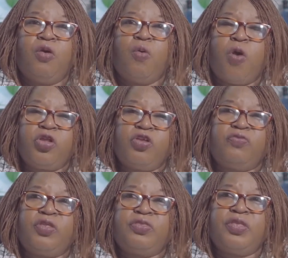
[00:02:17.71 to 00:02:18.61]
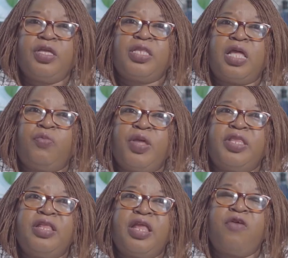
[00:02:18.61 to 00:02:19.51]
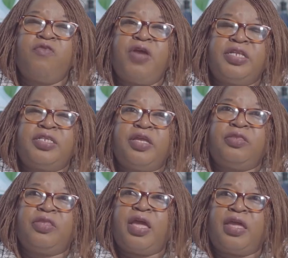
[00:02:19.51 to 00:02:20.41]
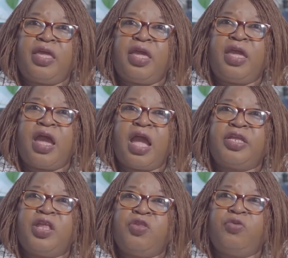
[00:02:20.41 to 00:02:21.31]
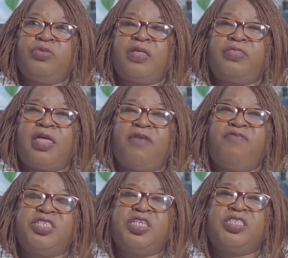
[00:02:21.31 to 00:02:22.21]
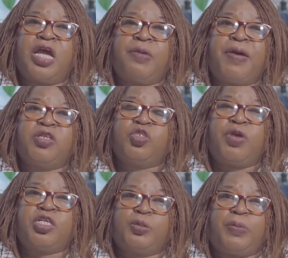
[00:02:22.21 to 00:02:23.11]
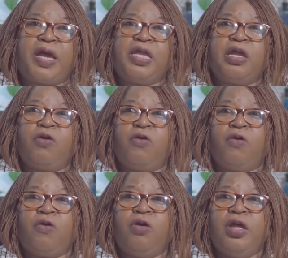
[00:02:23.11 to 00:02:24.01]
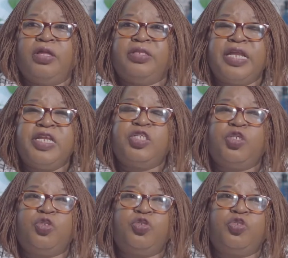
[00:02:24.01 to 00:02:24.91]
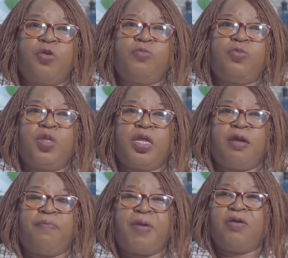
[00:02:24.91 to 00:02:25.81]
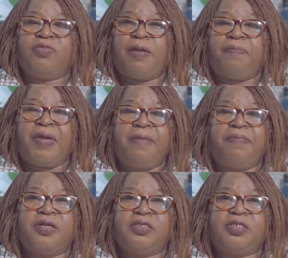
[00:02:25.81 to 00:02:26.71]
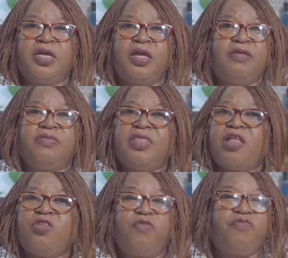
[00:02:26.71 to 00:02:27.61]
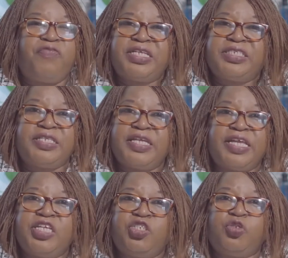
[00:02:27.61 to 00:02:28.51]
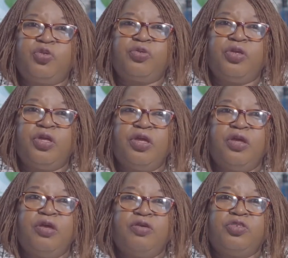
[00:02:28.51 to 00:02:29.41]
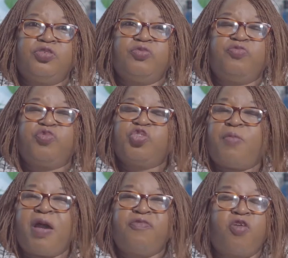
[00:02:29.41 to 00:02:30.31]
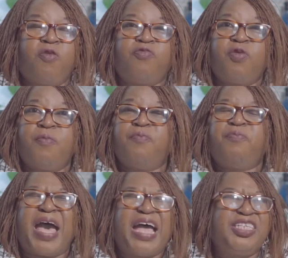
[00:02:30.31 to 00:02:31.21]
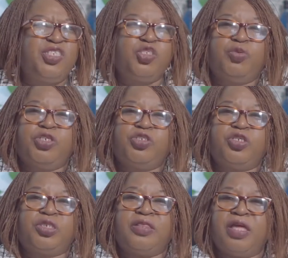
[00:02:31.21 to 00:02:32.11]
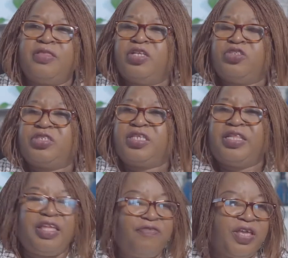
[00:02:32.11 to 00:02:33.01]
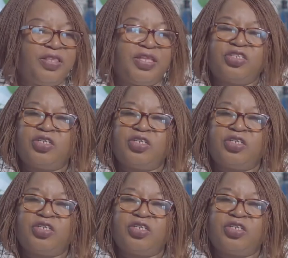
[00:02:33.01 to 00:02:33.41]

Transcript: One of the things, then when they're now ready, they're here and they know that their visas are about to expire or they need to do something about their papers. They're not facing the issue. Some have come from bad situations and then they're just living.